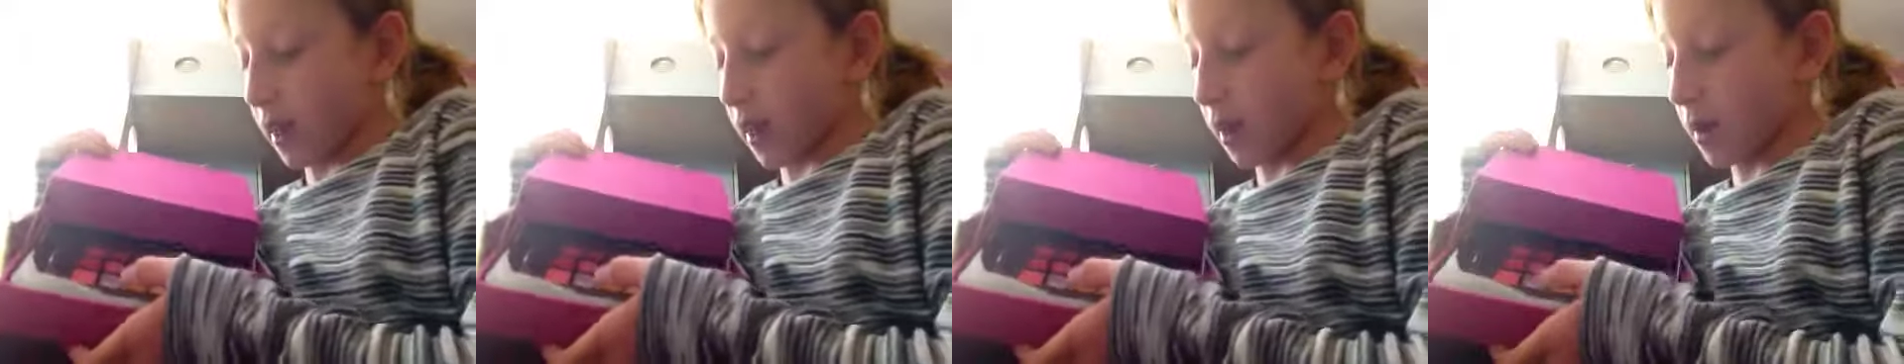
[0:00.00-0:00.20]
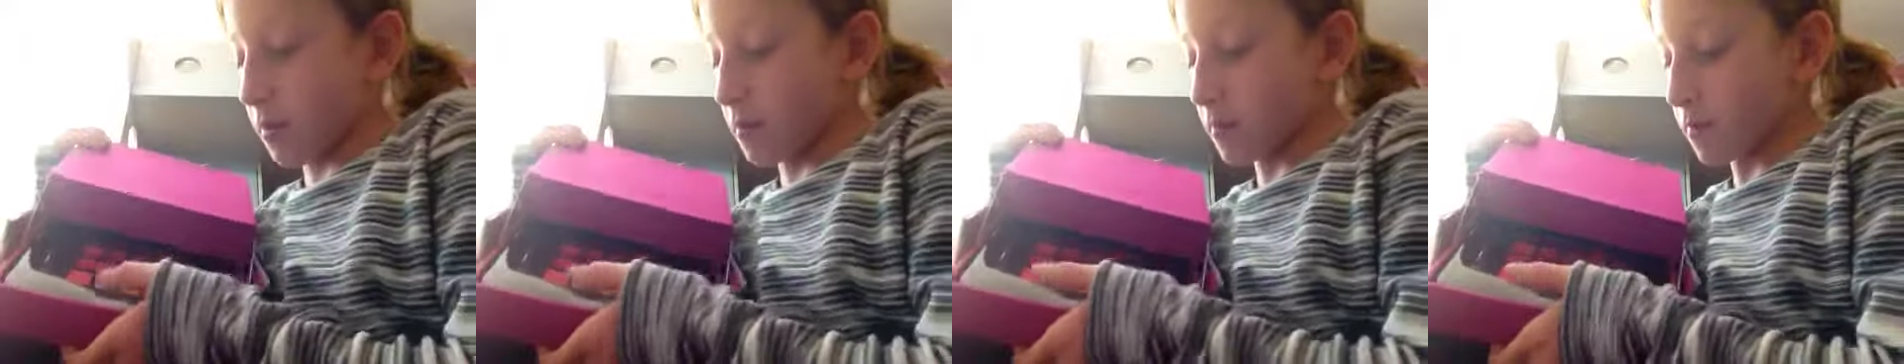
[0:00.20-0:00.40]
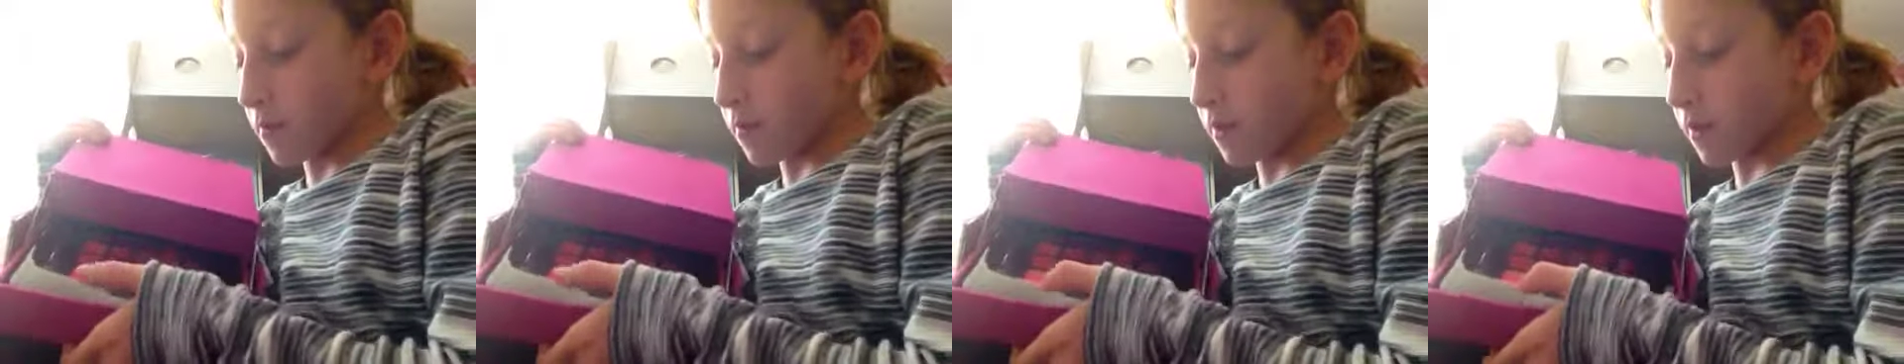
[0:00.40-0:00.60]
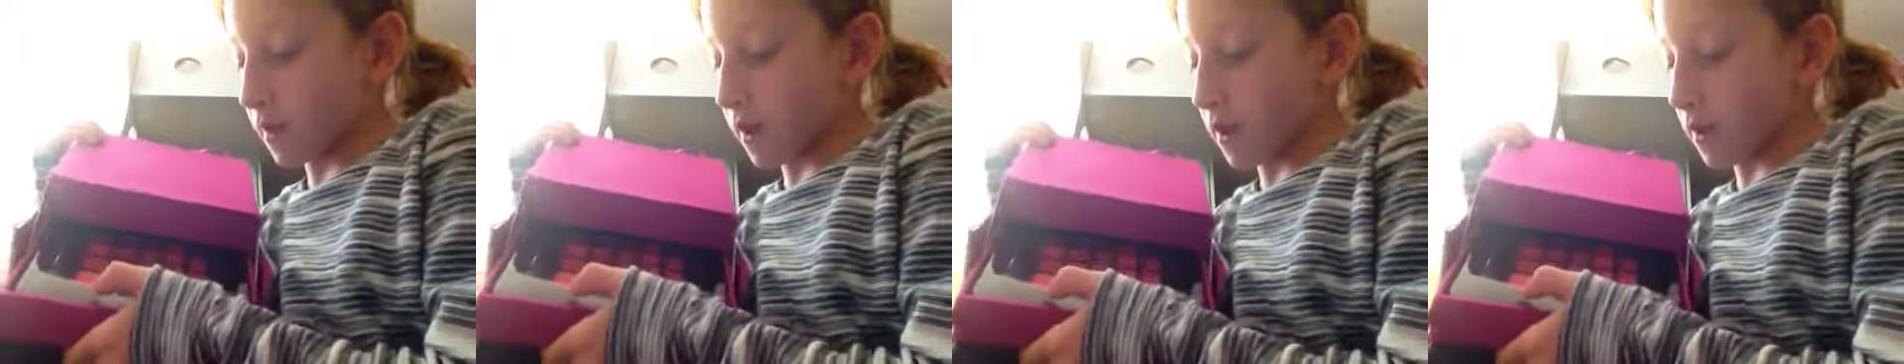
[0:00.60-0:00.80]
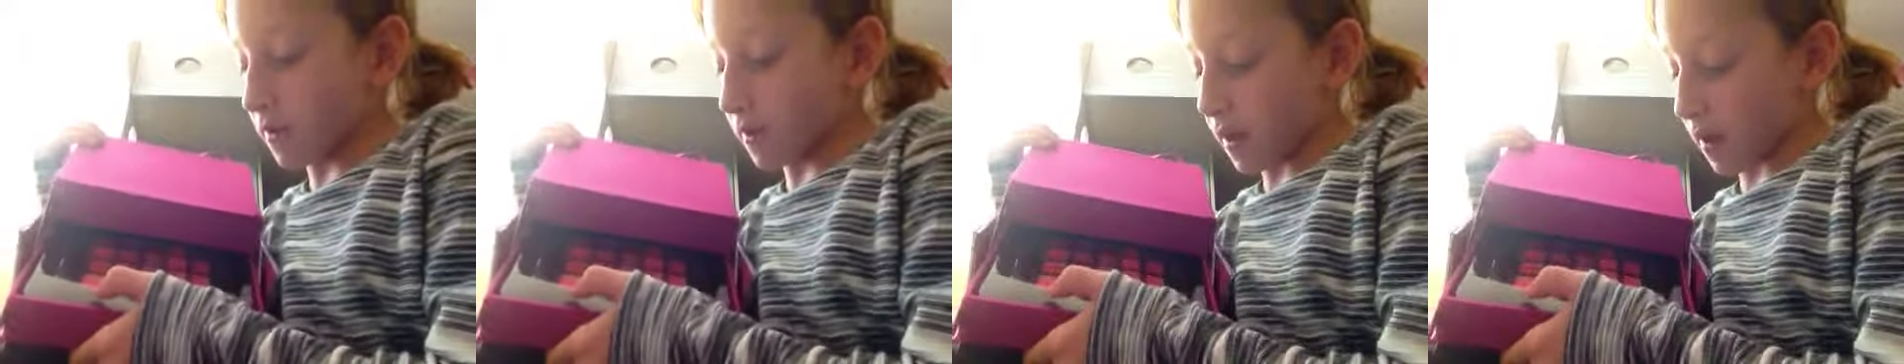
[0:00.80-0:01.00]
I
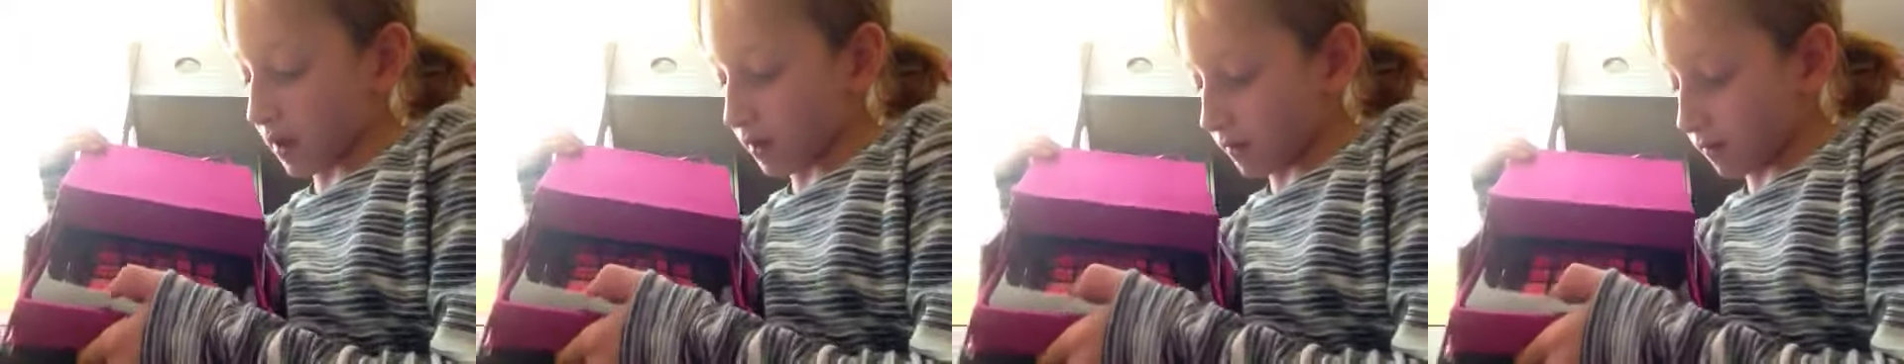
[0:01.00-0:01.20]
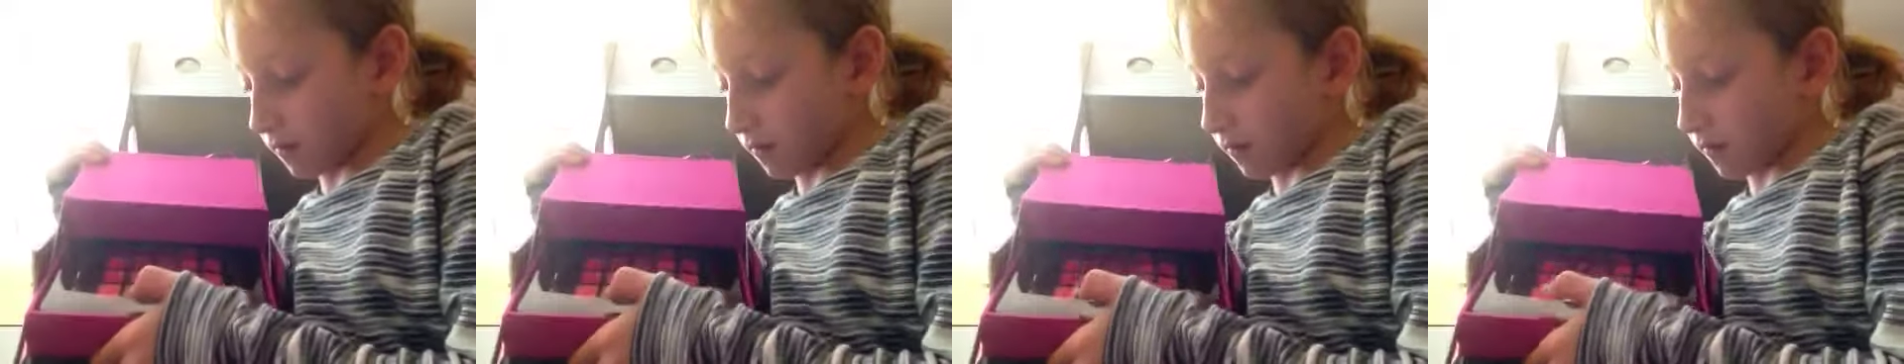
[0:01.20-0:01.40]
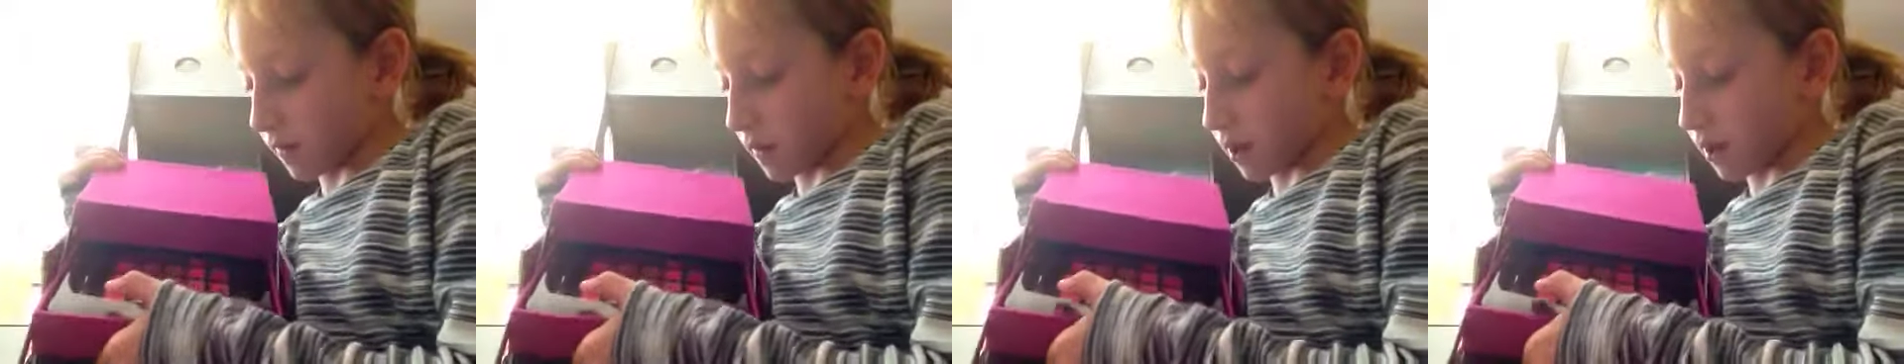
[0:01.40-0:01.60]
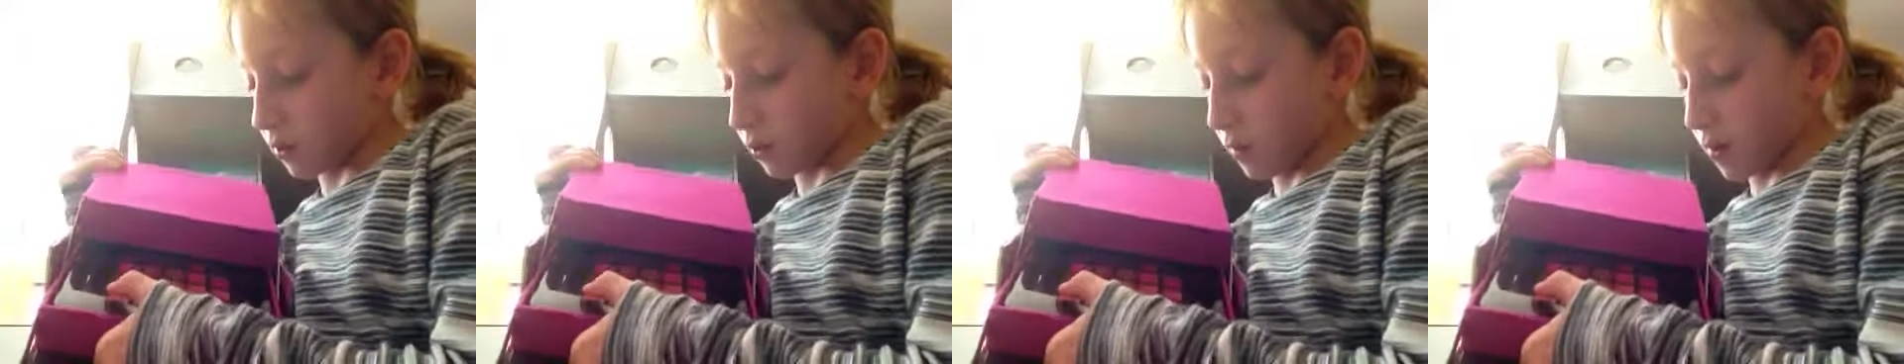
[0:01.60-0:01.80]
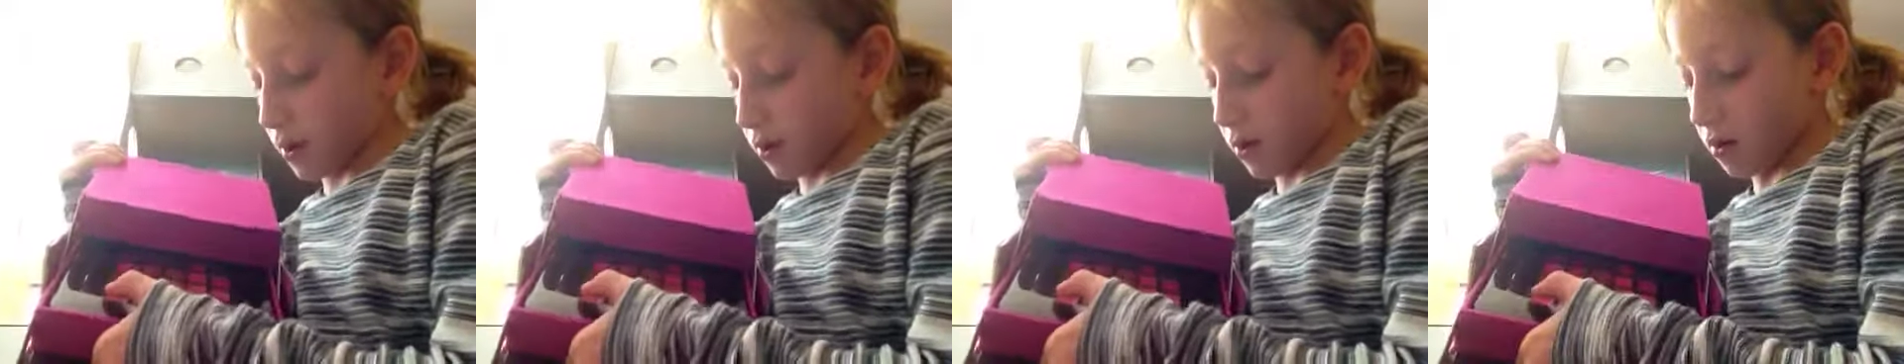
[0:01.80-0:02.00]
think that this
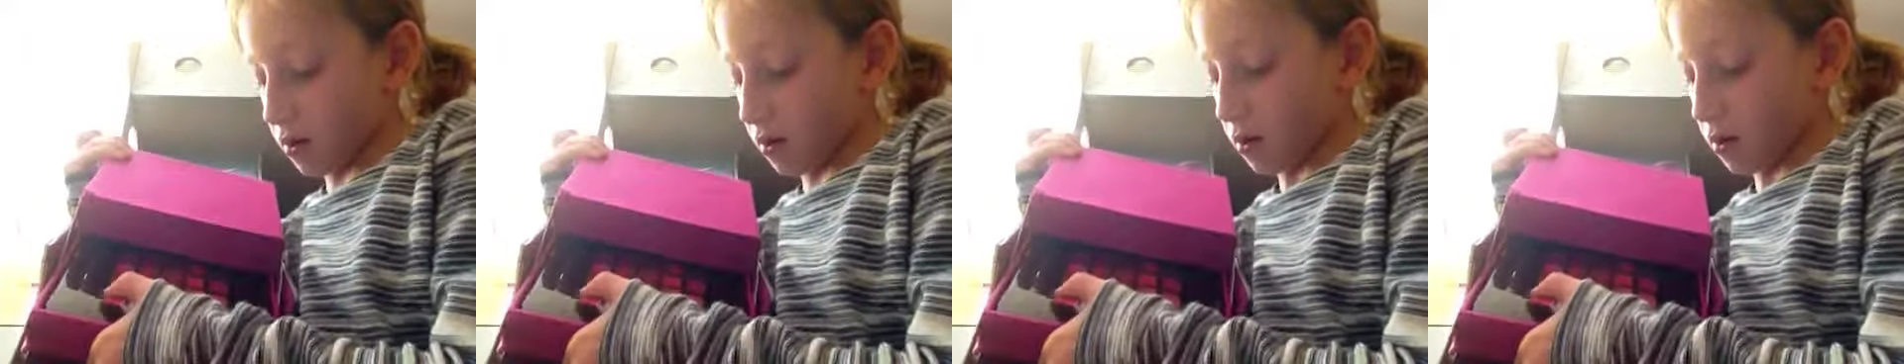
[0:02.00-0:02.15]
one,